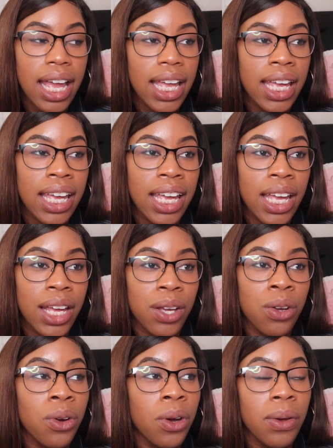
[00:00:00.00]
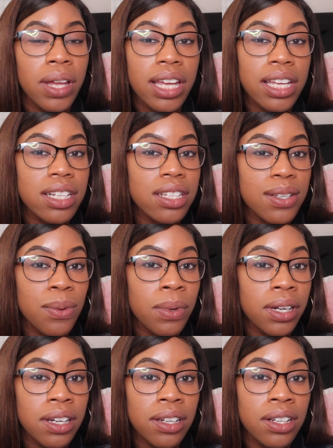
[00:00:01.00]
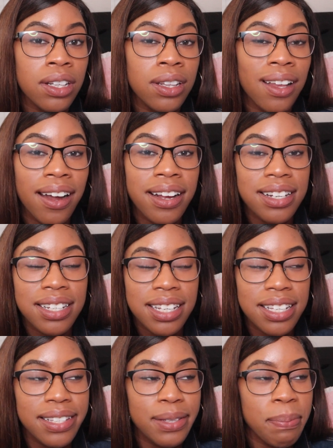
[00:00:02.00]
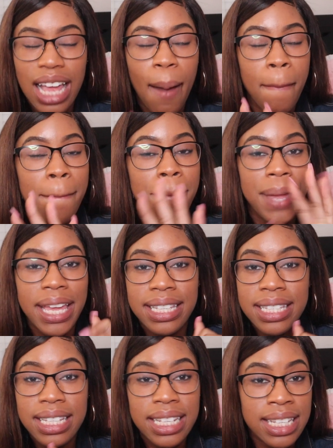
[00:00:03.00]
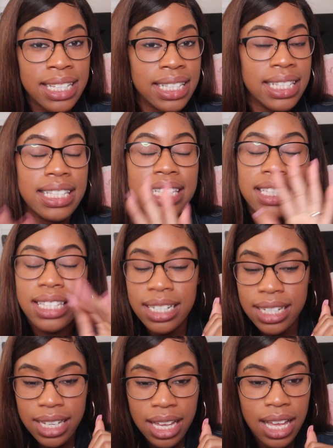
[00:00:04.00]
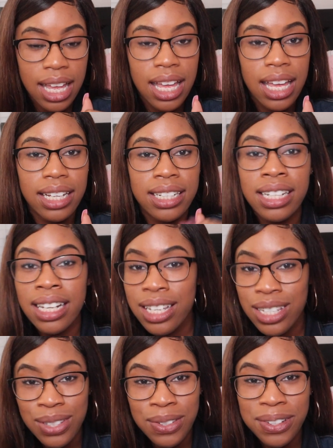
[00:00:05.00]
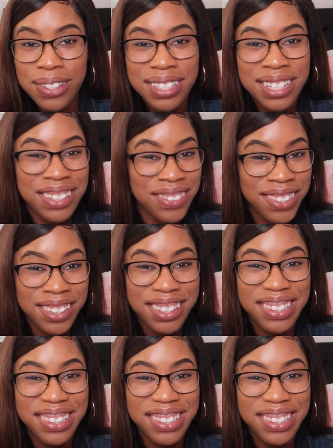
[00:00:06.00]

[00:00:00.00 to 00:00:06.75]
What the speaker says: and grow it into one of the largest, bestest dance studios in the world.